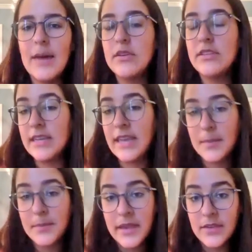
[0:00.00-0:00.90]
We did a
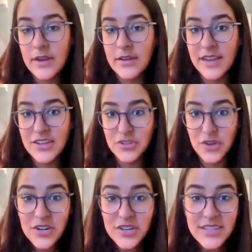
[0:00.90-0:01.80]
campaign around National
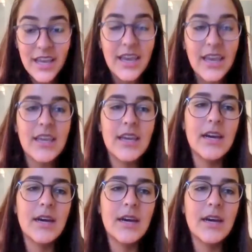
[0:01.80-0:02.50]
Art Day,